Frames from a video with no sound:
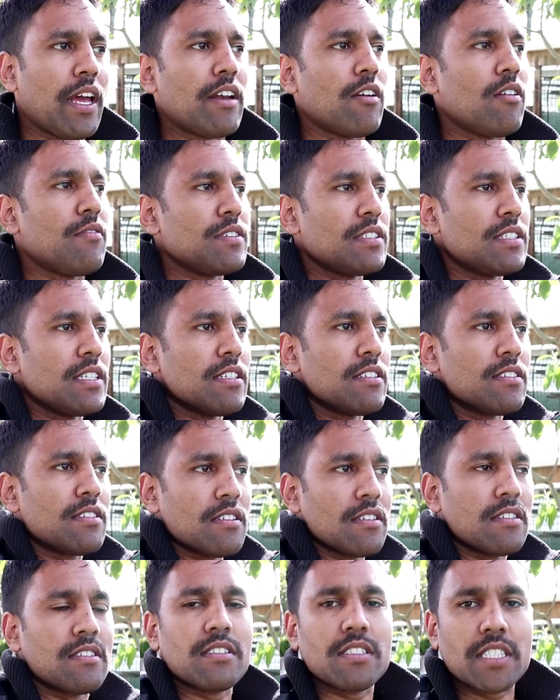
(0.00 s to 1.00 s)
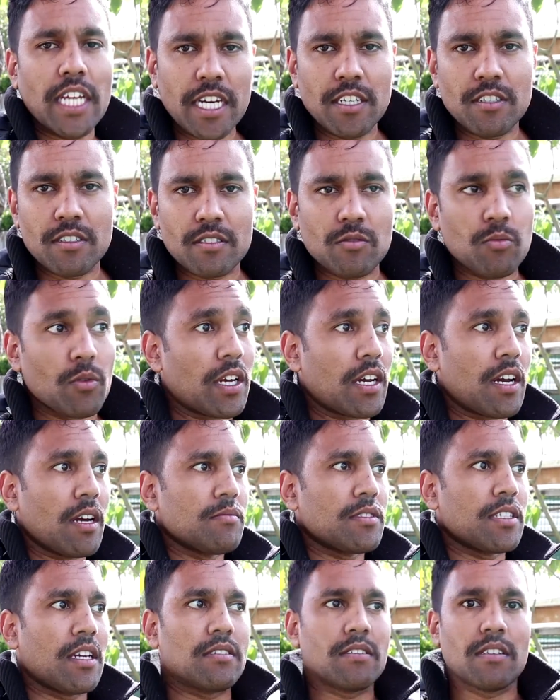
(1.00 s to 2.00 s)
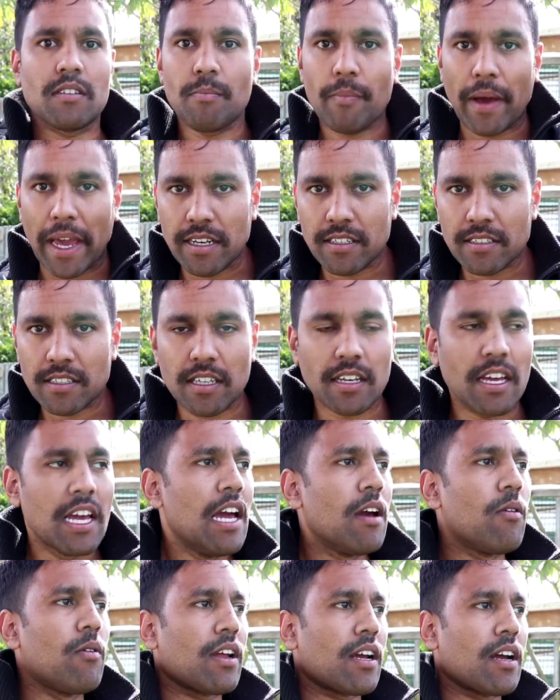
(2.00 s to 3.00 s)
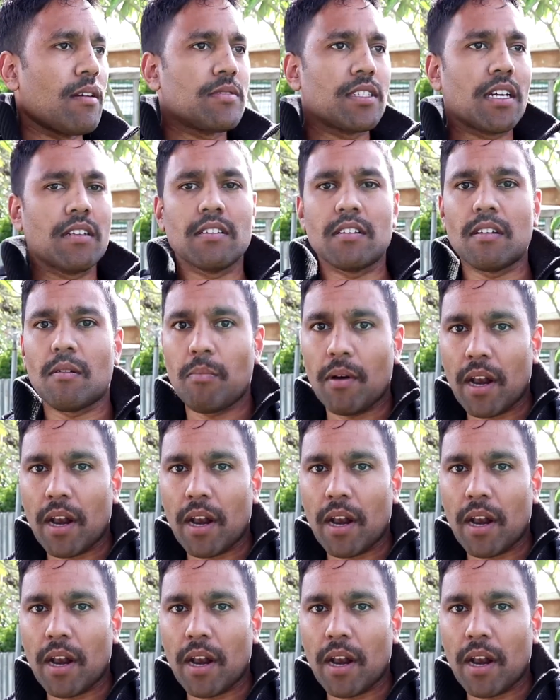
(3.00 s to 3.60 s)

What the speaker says: and obviously in certain stages when it comes down to the painting, when it comes down to the